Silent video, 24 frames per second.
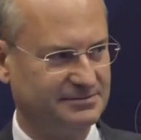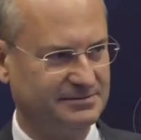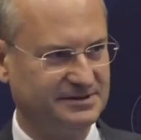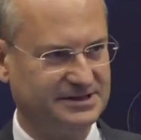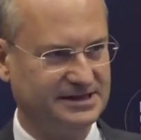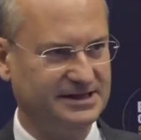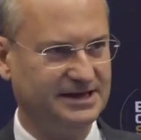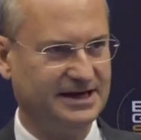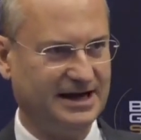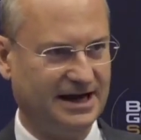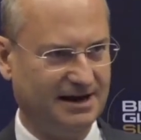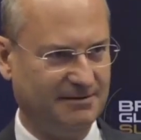We
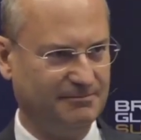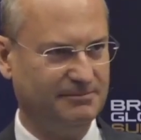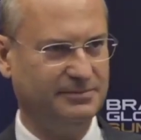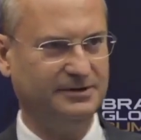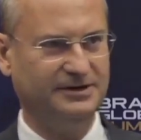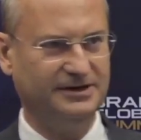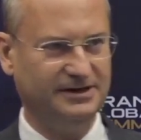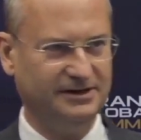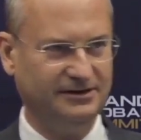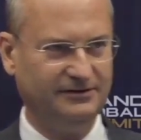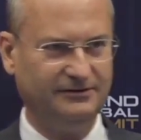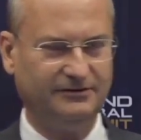see
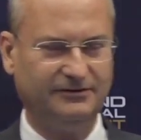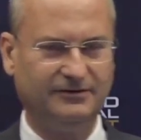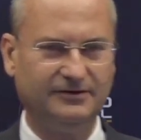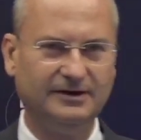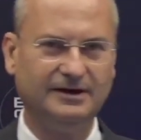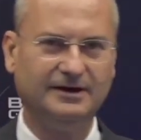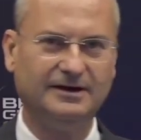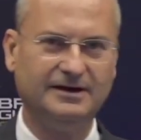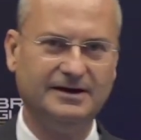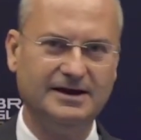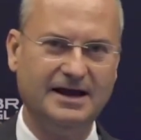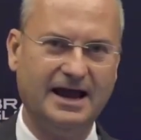companies
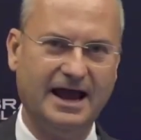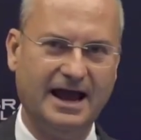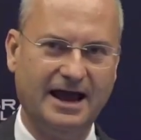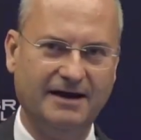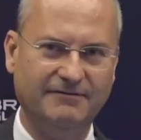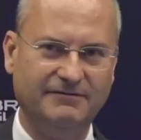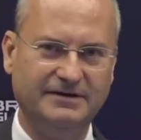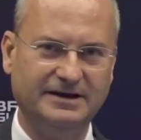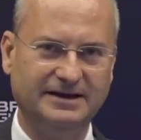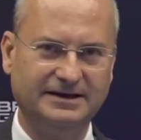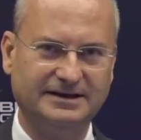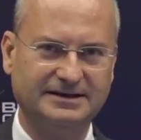
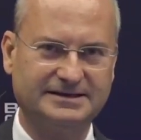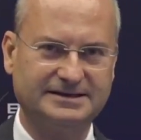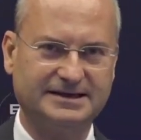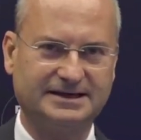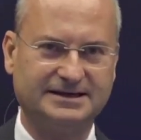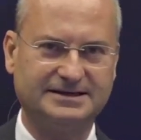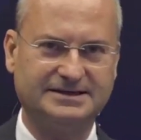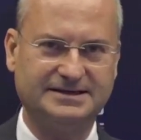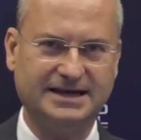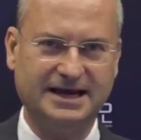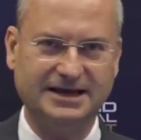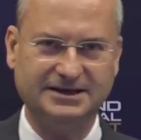having
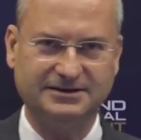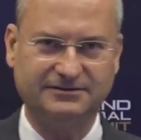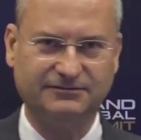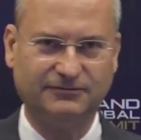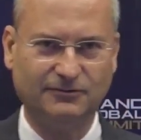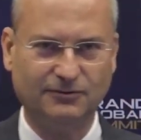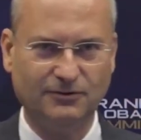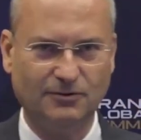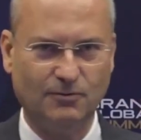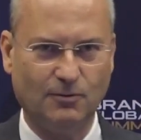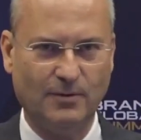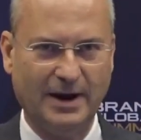
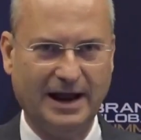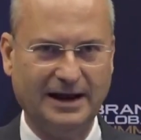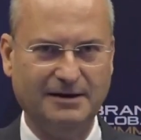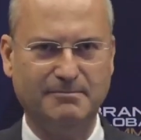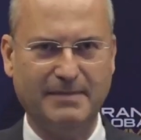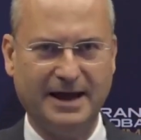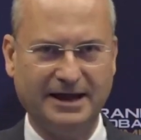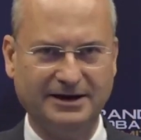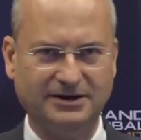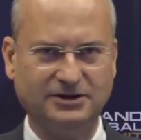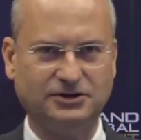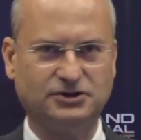successful,
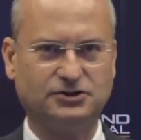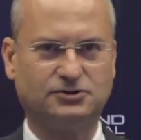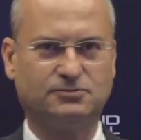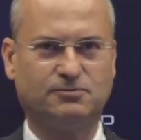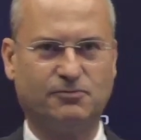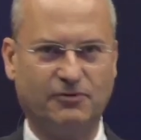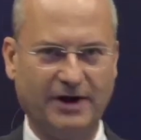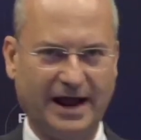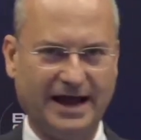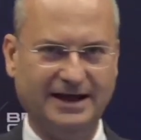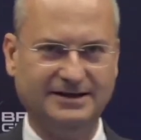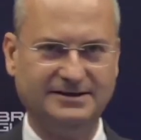well-managed
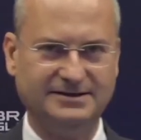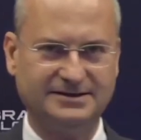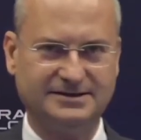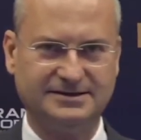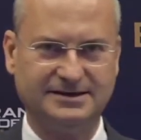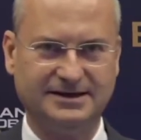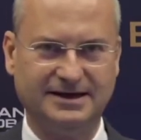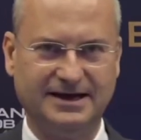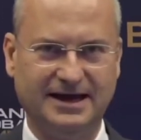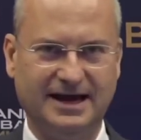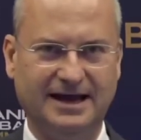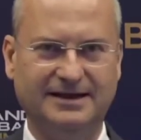brands,
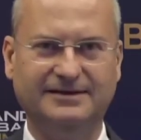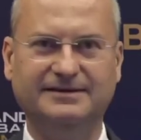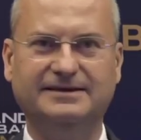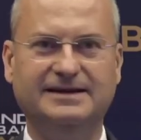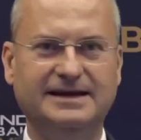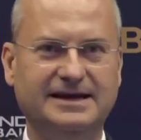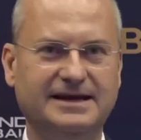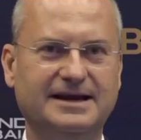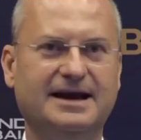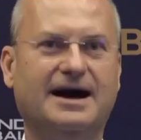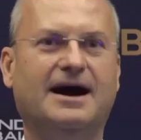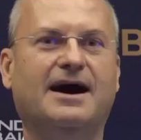and
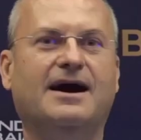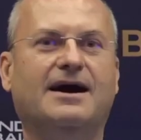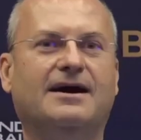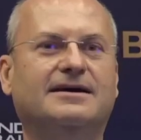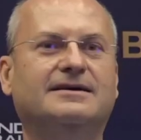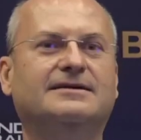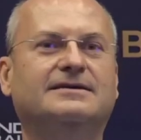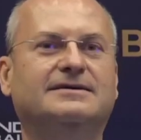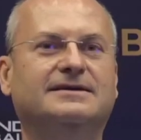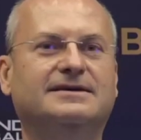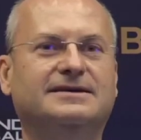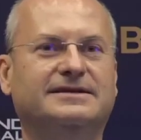they are
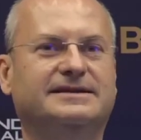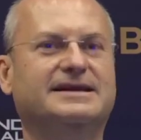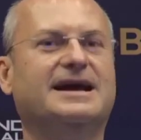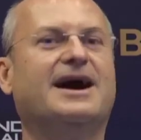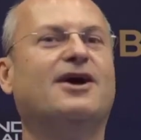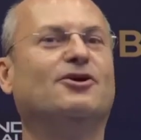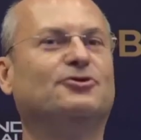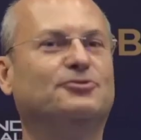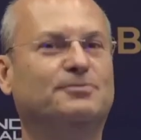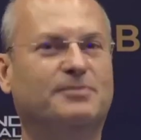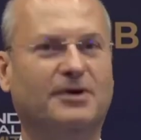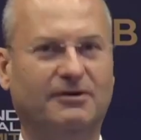the
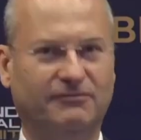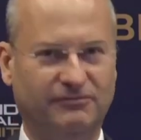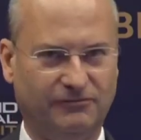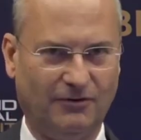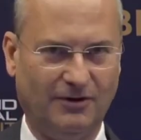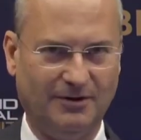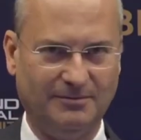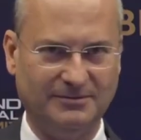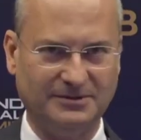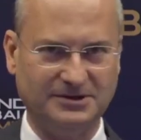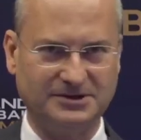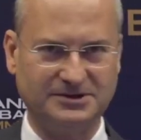
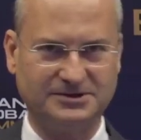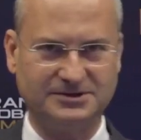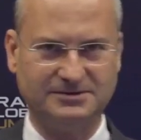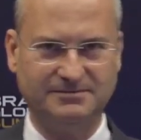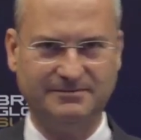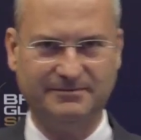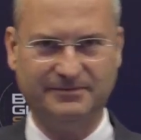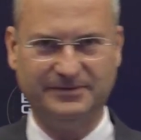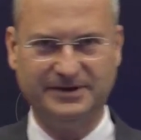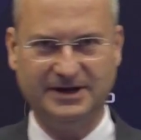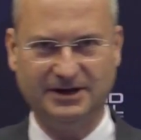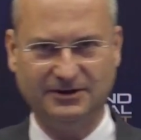outperformers.
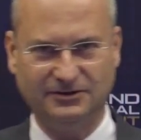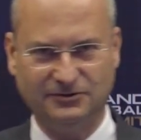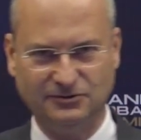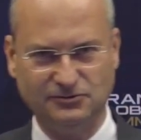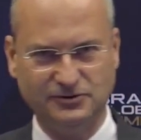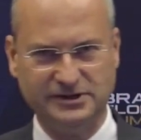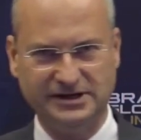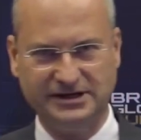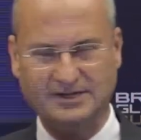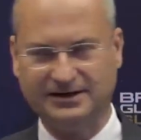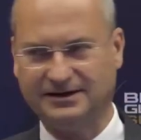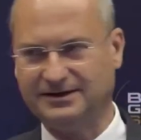They are
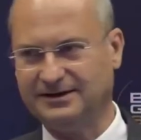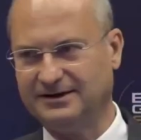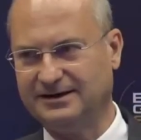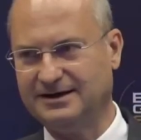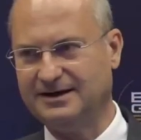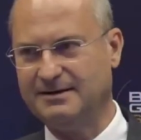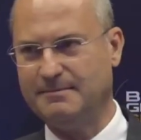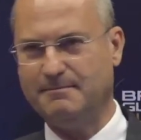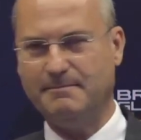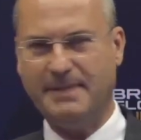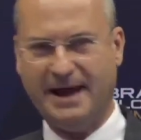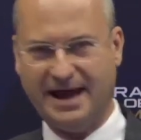doing
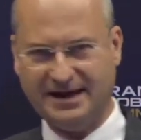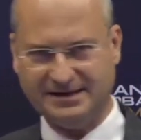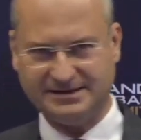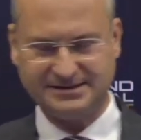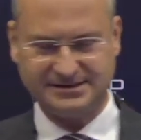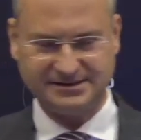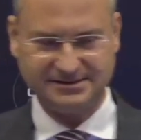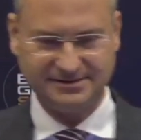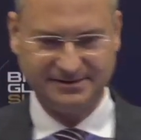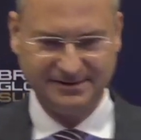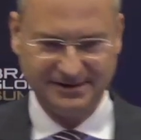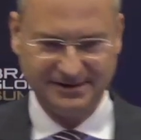best.